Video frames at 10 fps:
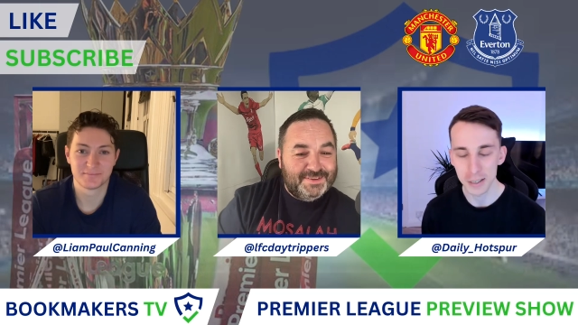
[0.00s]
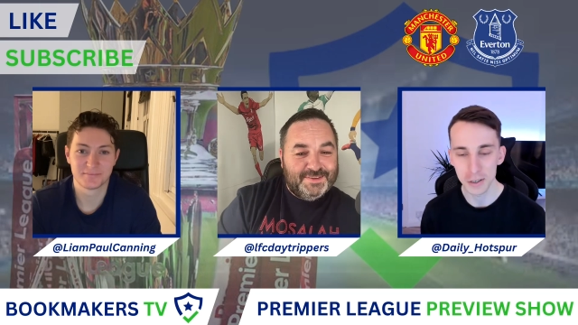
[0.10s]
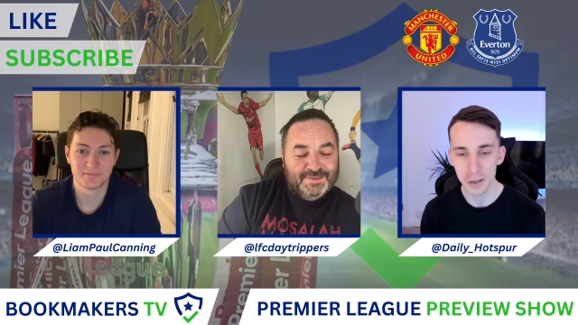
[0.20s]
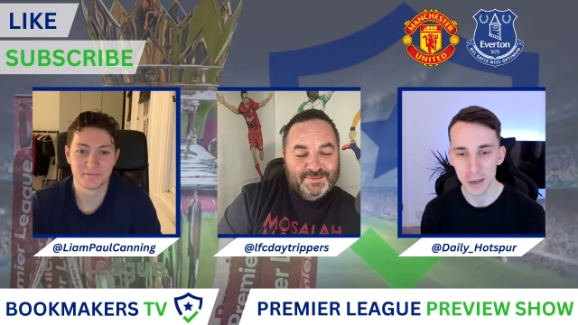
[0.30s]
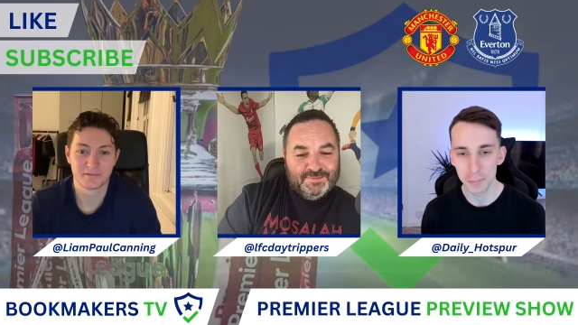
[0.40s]

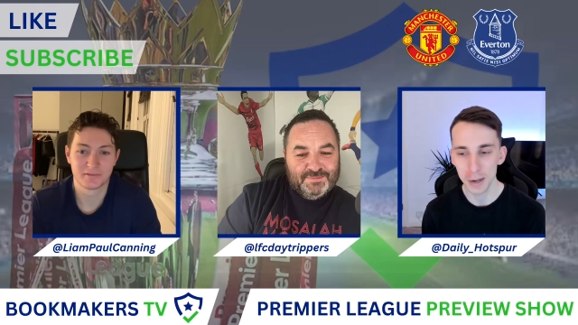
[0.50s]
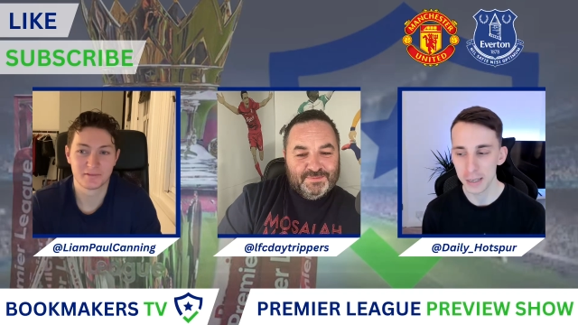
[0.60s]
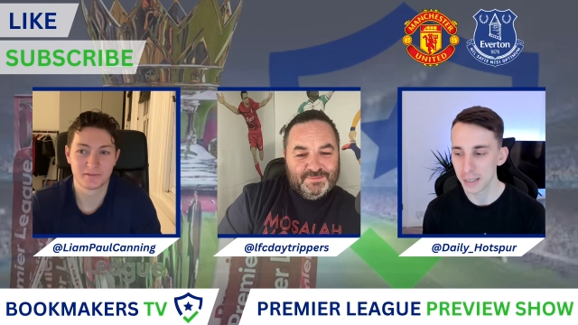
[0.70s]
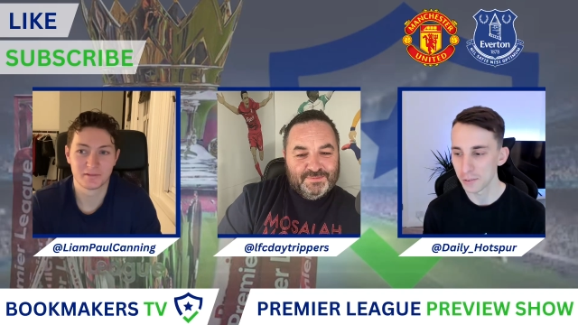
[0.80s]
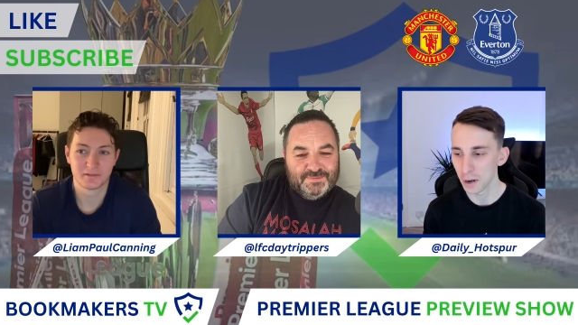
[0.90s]
Speaker 1: and uh,
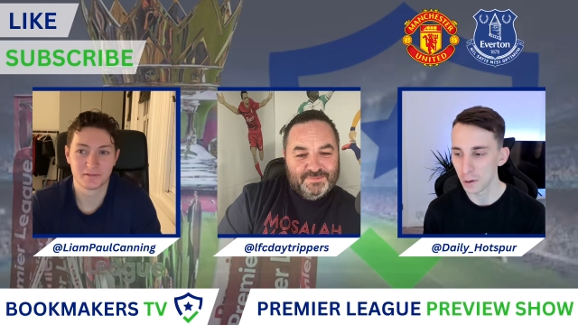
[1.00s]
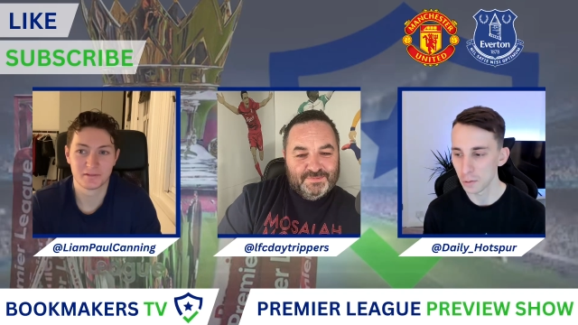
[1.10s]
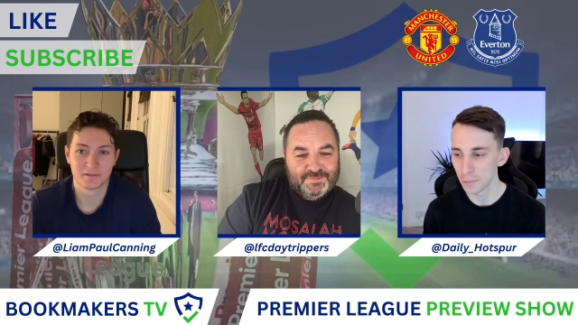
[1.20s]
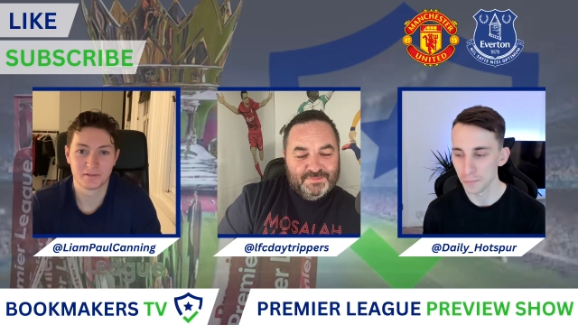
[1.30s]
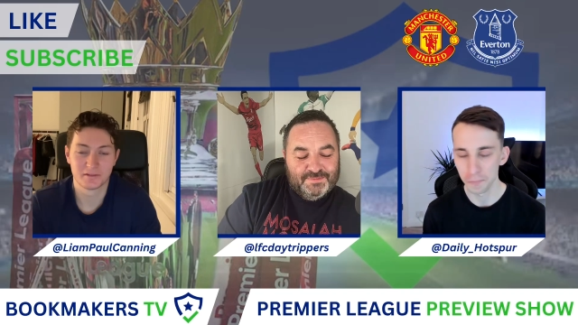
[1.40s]
plenty of
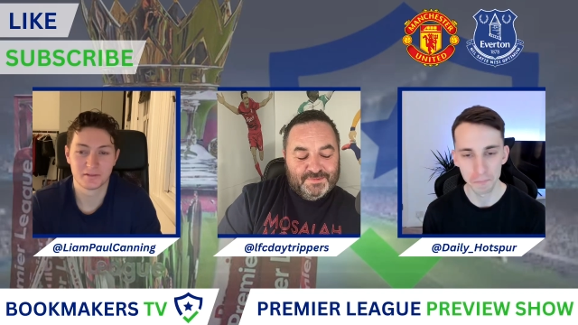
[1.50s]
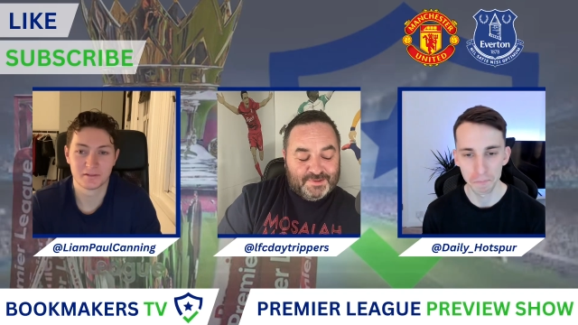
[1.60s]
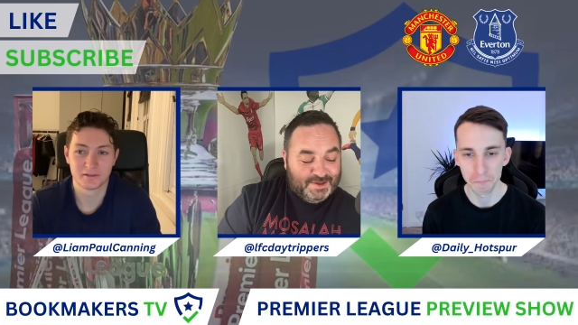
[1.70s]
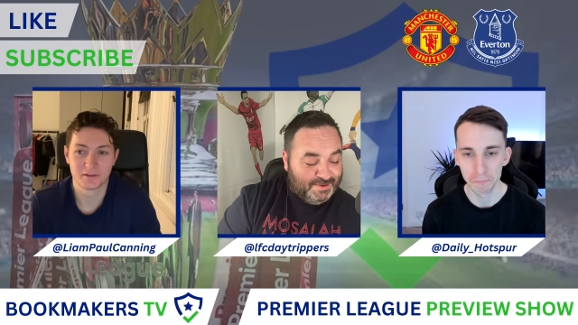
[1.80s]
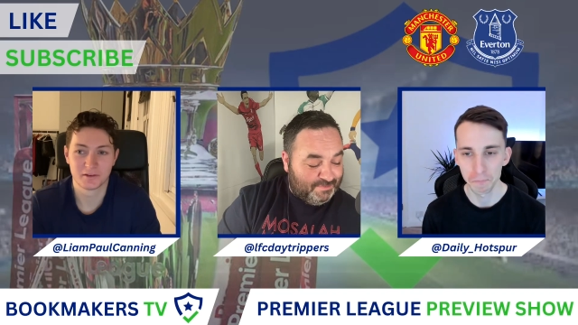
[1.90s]
goals.
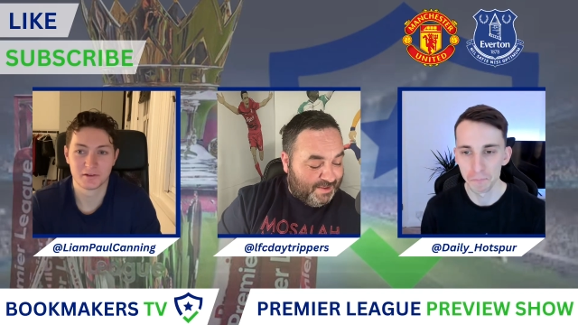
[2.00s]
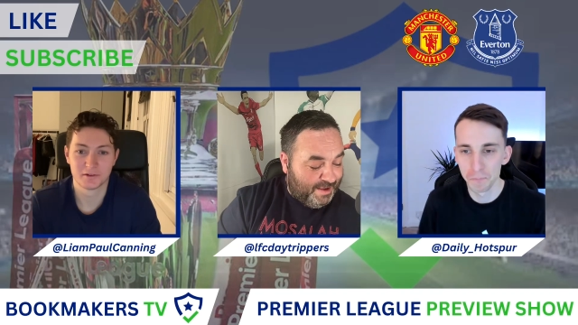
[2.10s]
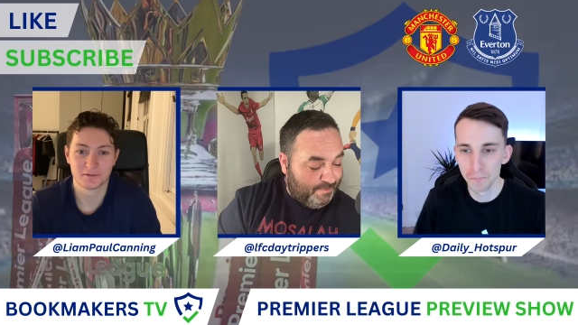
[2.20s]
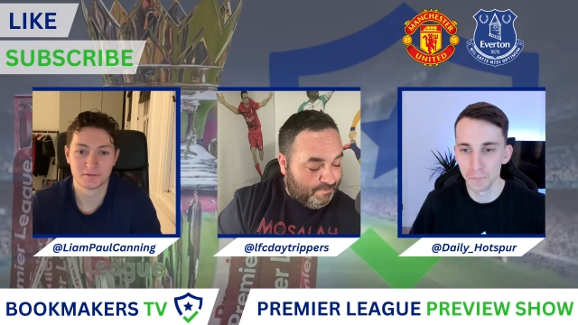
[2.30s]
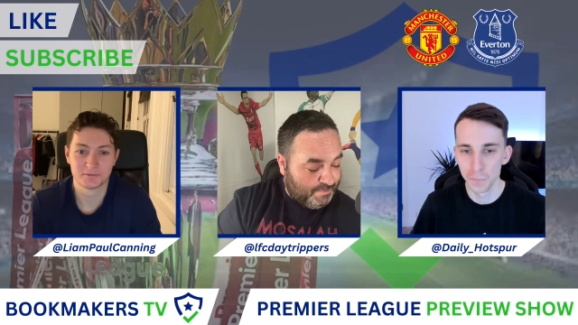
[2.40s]
Speaker 2: Okay.
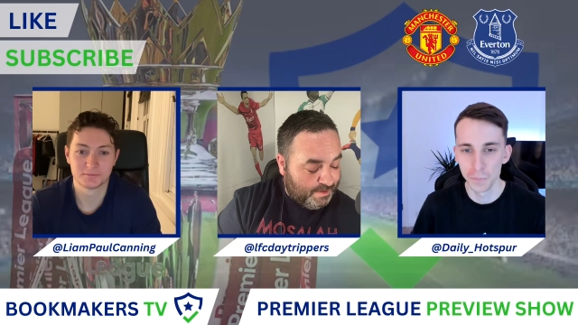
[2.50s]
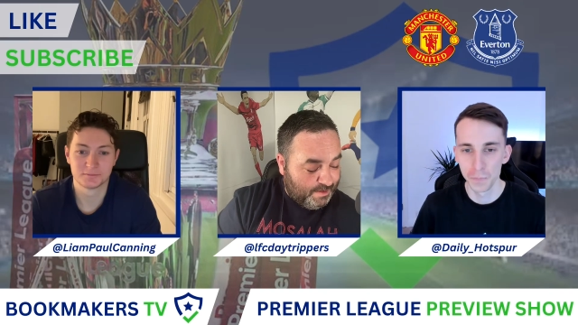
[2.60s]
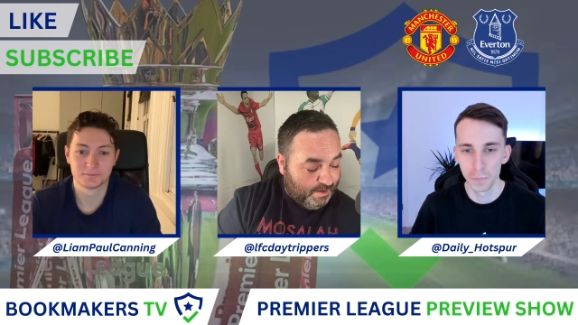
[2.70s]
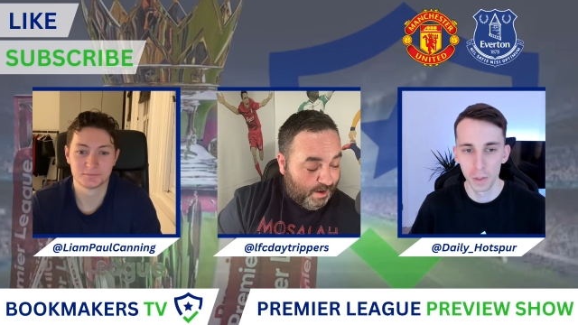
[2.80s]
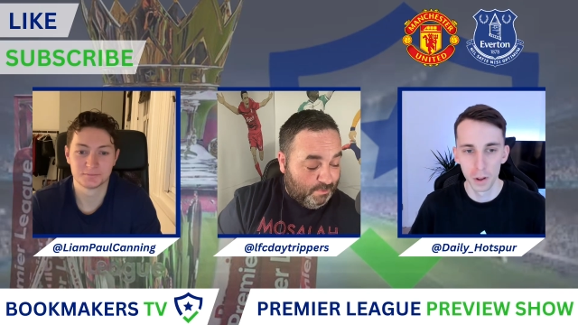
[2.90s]
Um,
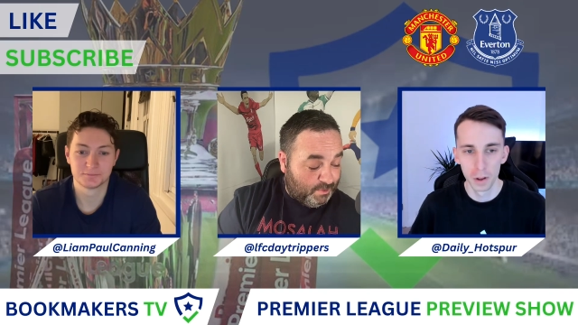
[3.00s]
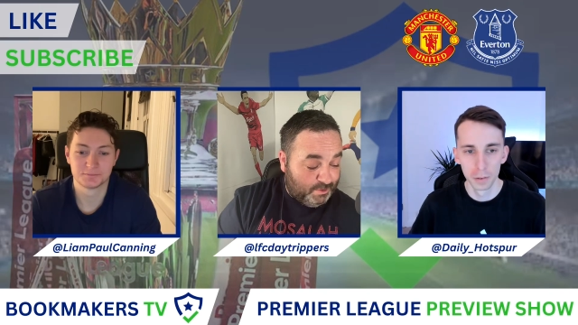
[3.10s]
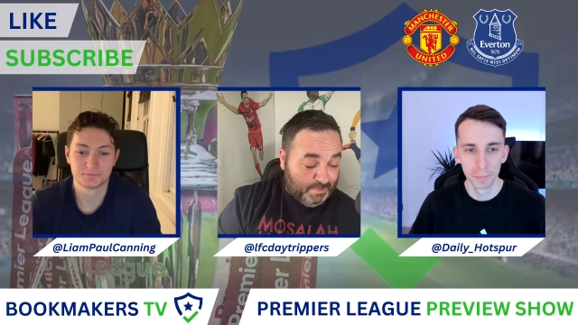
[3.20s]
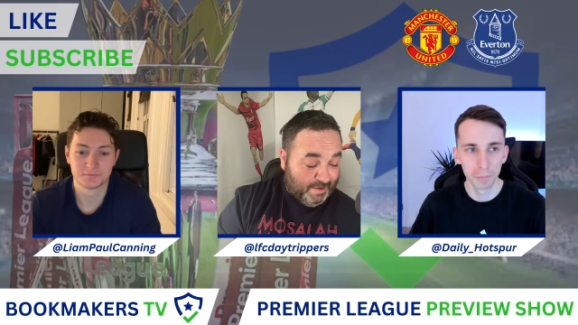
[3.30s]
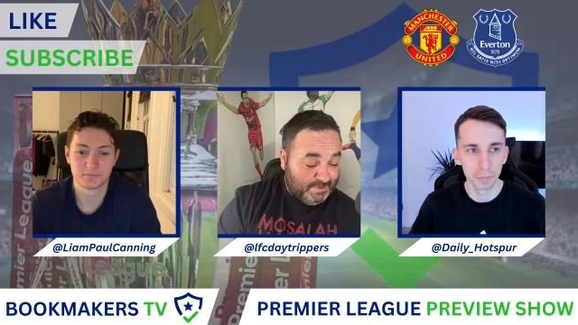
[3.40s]
I'm
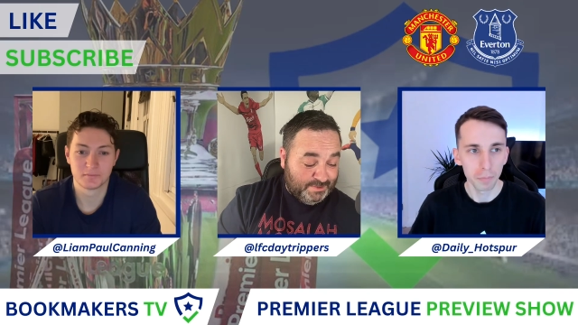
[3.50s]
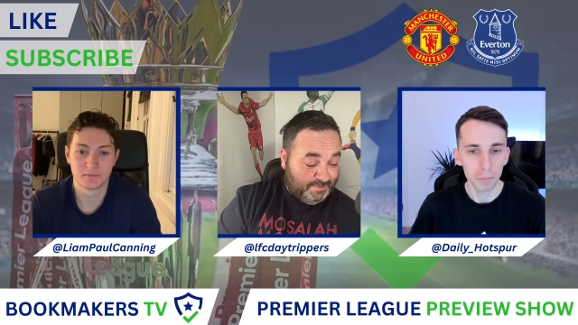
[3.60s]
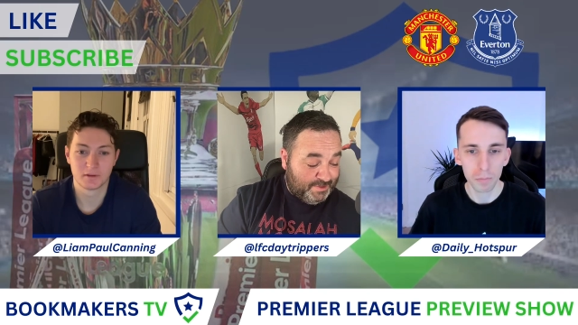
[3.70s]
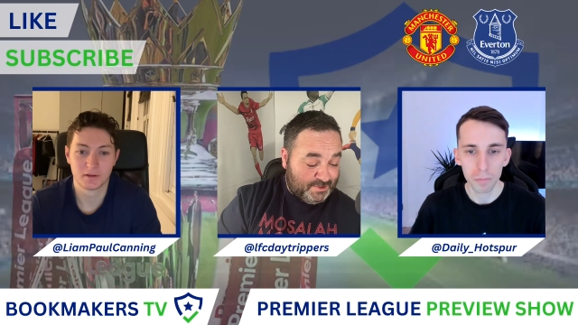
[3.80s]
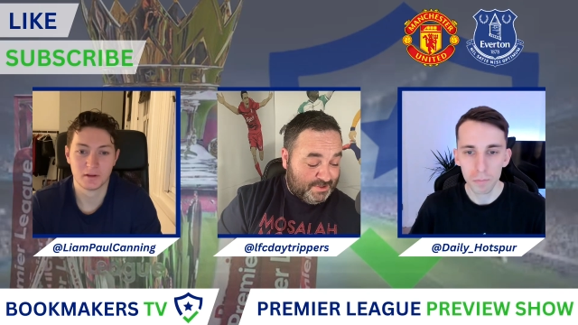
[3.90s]
looking up
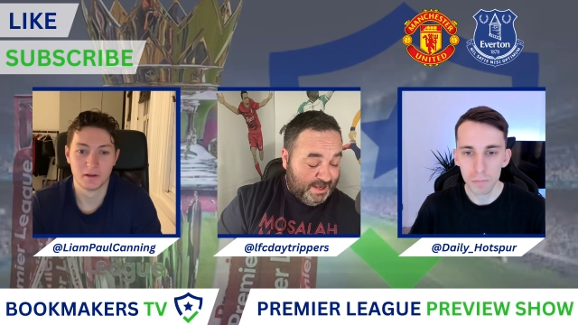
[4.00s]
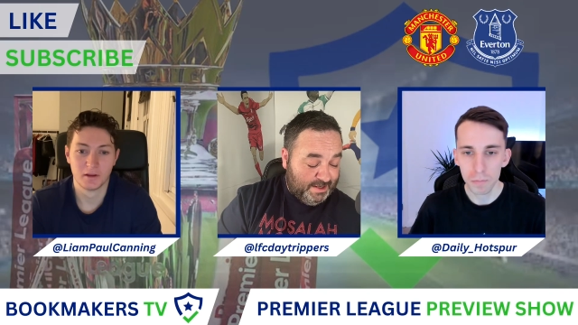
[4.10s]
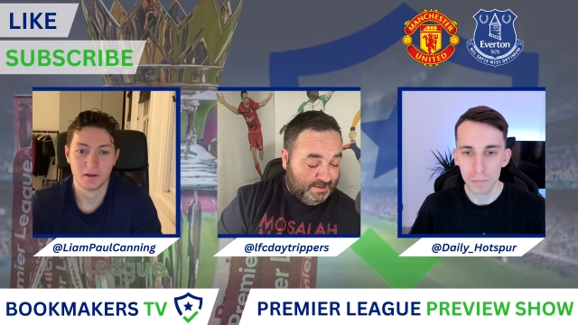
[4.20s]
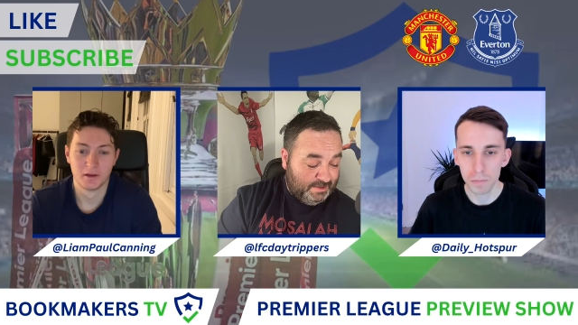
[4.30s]
Everton's fixtures then,